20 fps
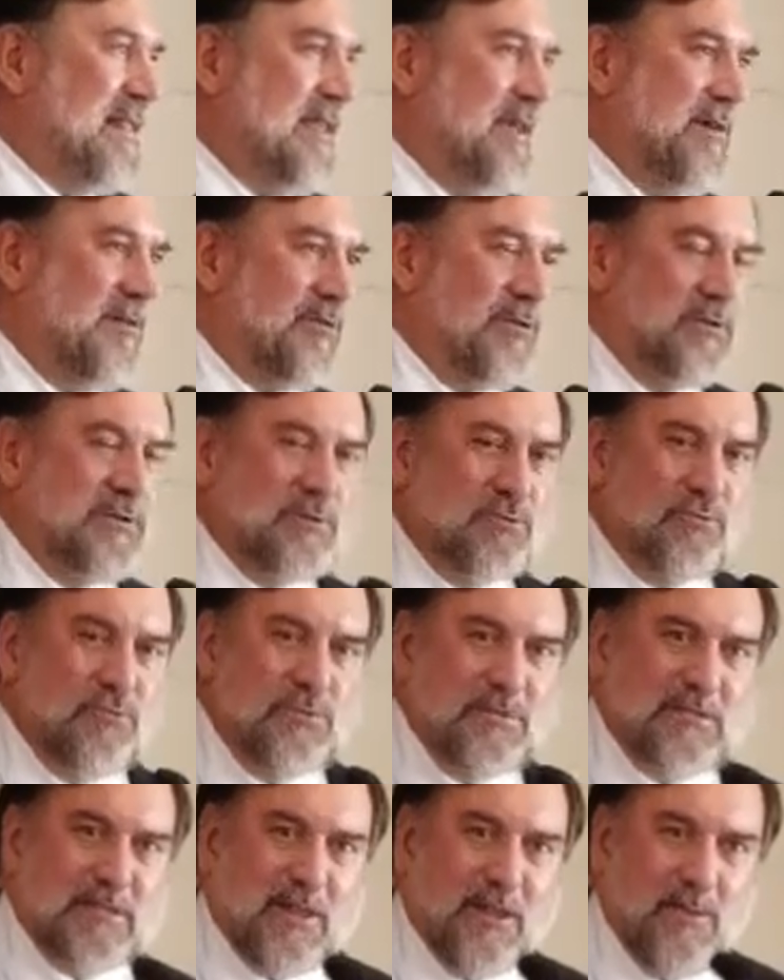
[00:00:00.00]
there in
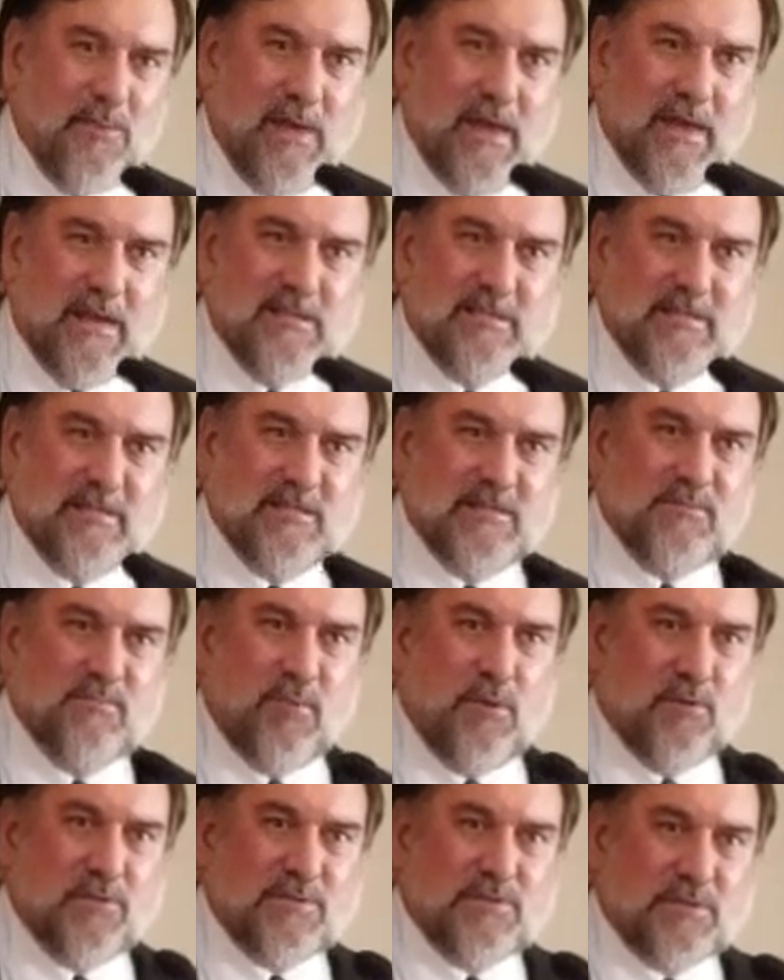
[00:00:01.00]
Jerusalem at his
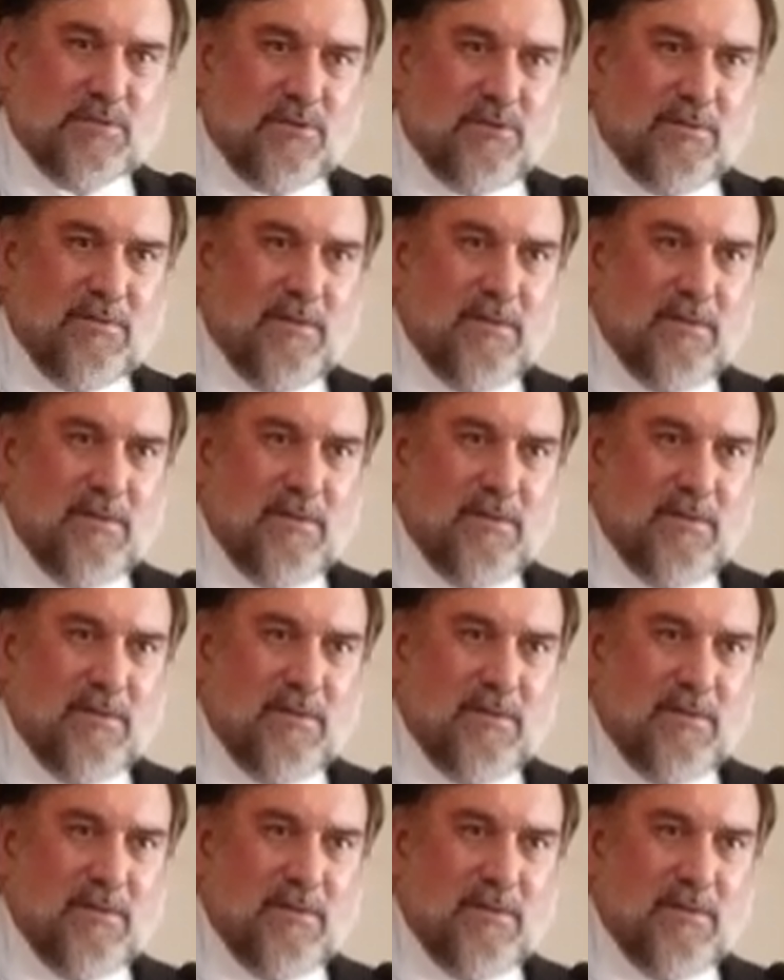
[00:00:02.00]
disposal.